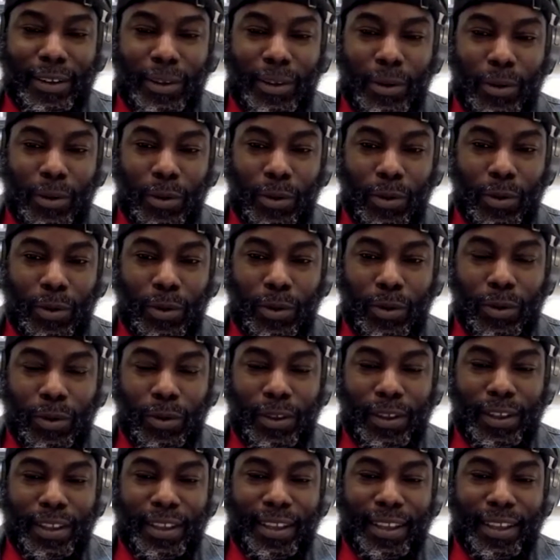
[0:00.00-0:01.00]
who
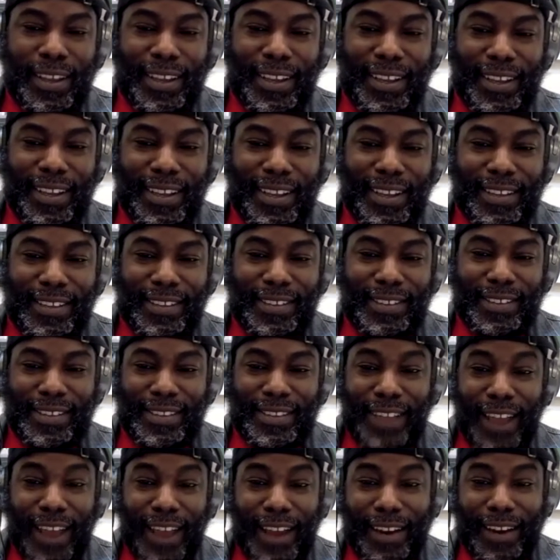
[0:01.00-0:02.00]
is
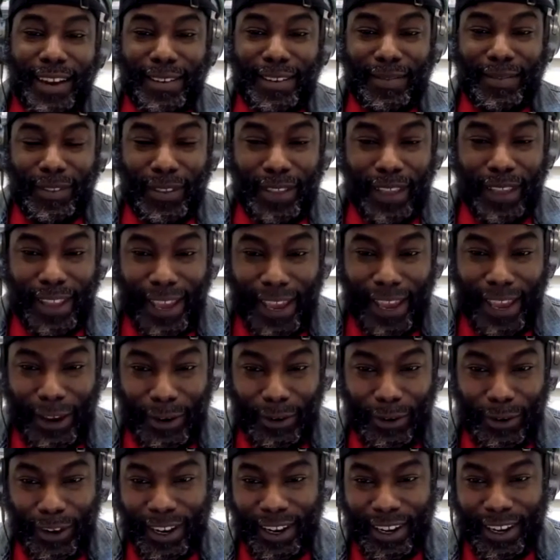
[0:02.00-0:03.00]
not
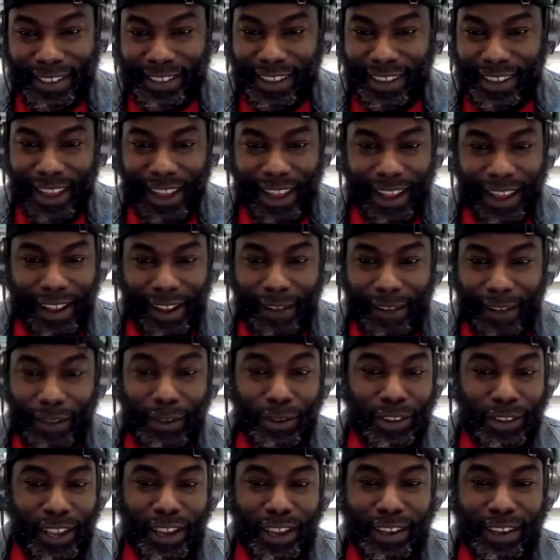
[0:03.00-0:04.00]
angry, because I, I
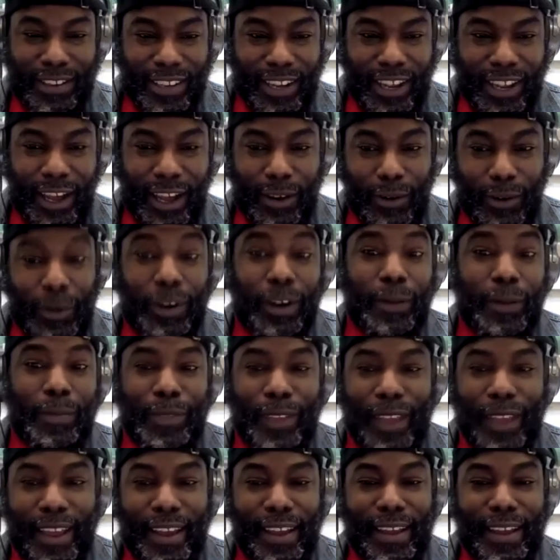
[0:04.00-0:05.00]
used to hear this a lot growing up
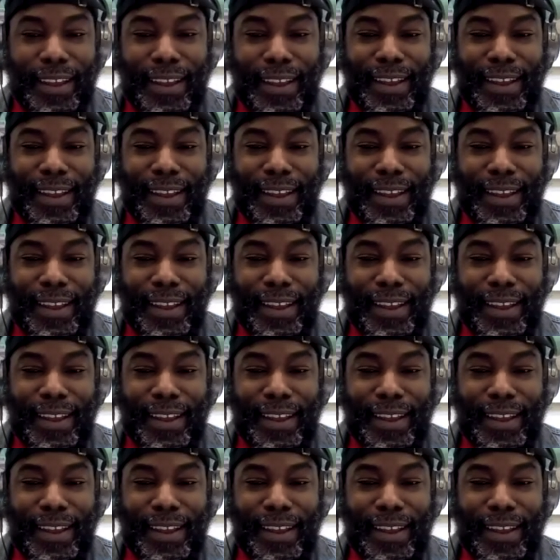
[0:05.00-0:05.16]
that